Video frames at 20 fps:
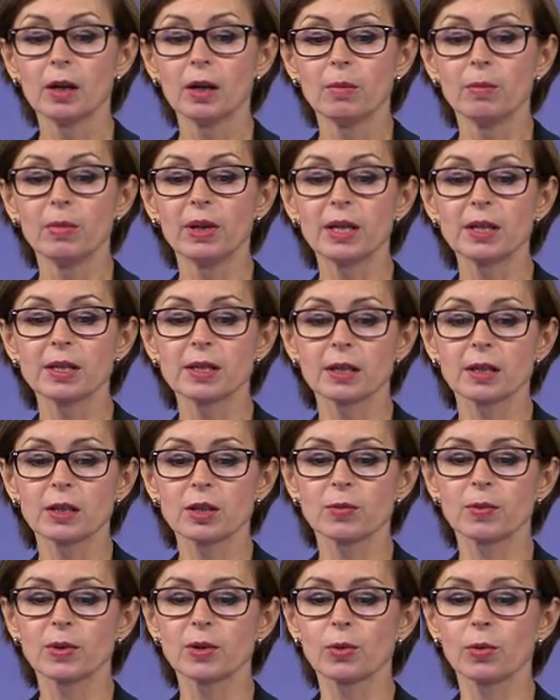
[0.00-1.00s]

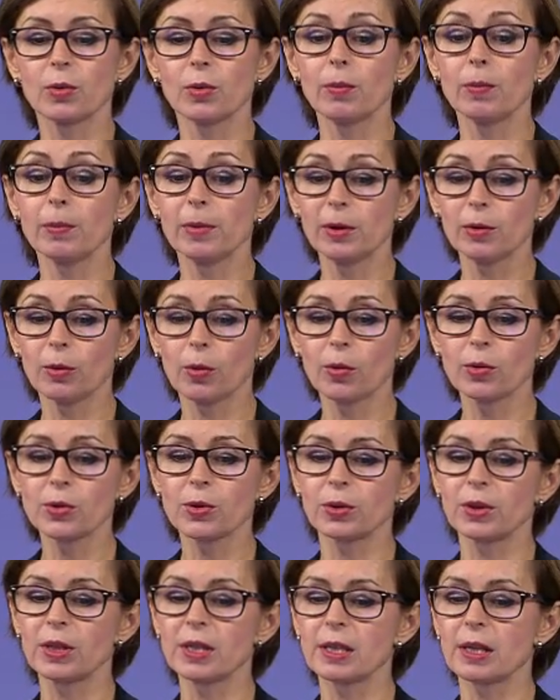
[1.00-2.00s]
Ministers will
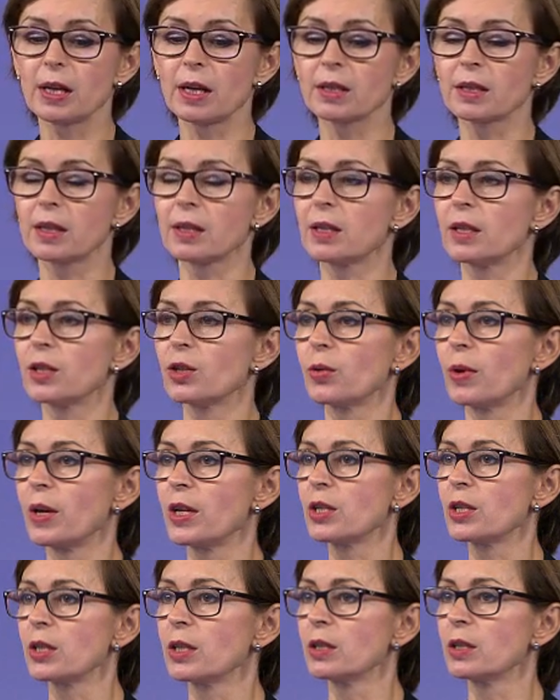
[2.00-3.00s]
also discuss the
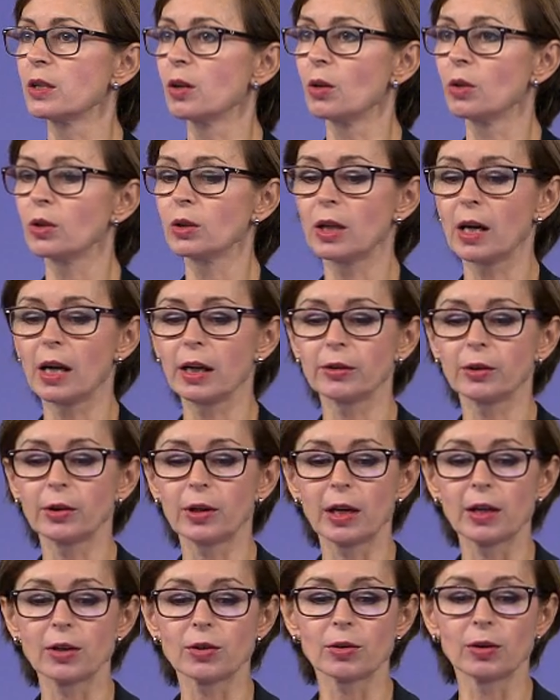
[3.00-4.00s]
situation on
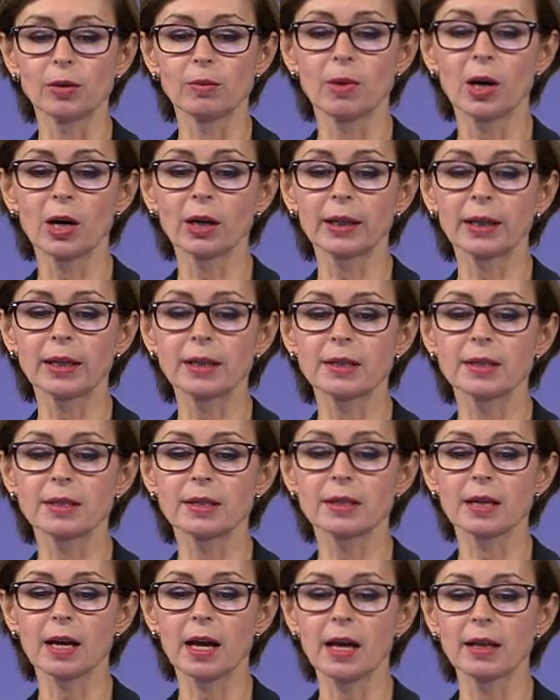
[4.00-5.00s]
agricultural
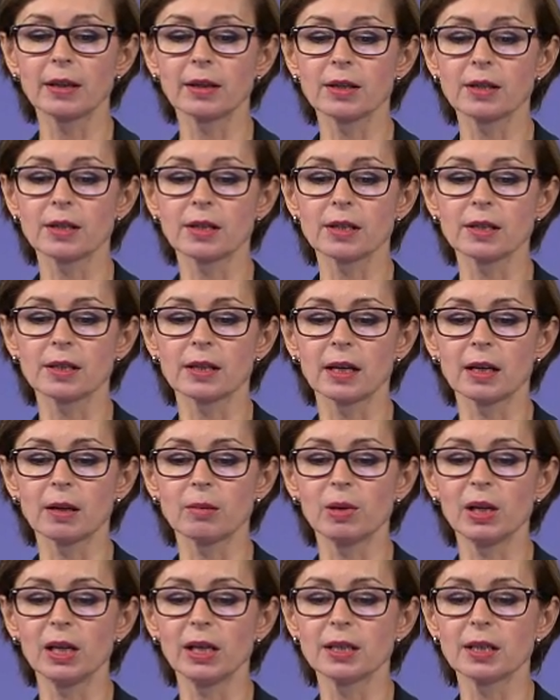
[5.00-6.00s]
markets and the
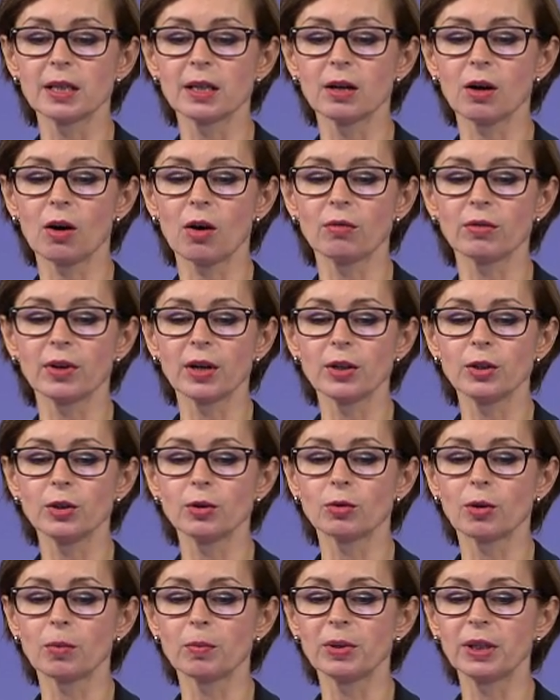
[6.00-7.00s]
sustainability of
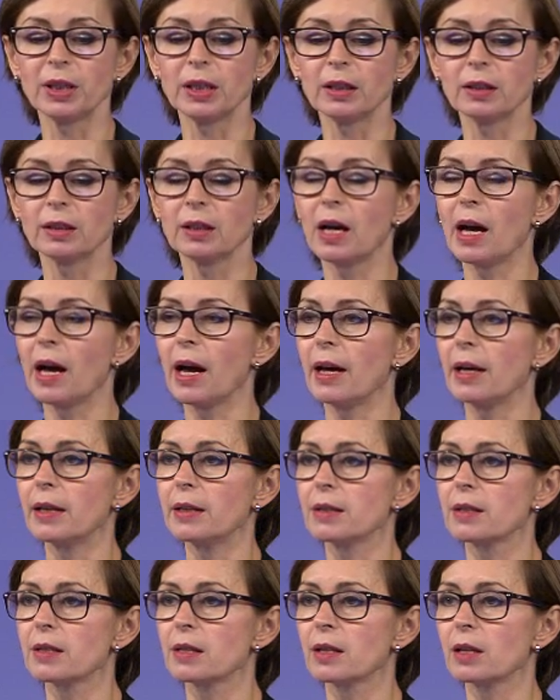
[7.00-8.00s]
European
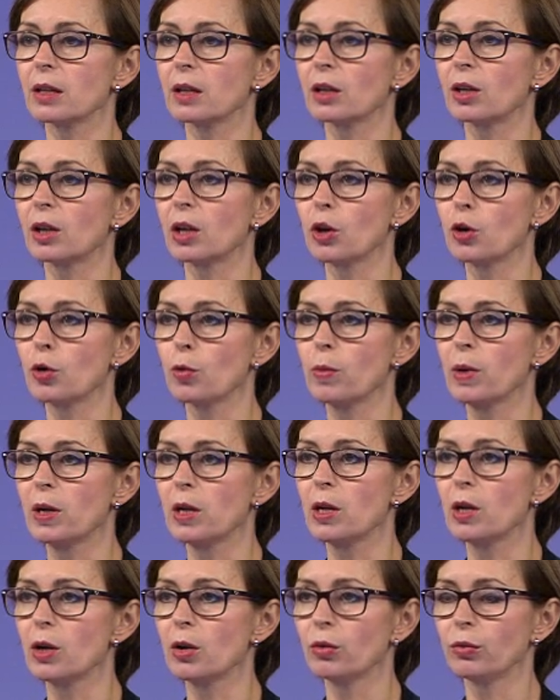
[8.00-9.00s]
and
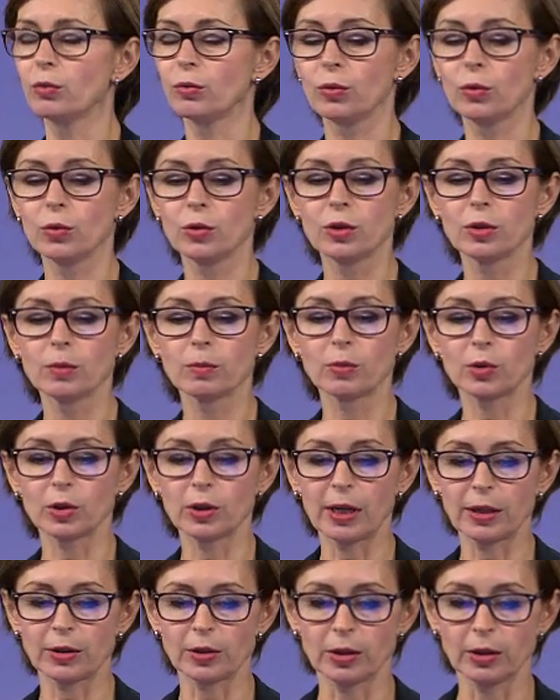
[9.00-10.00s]
global food
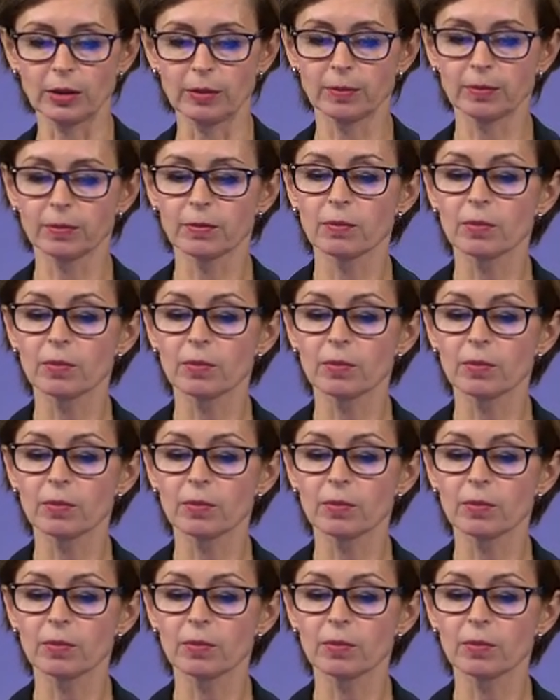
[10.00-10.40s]
production.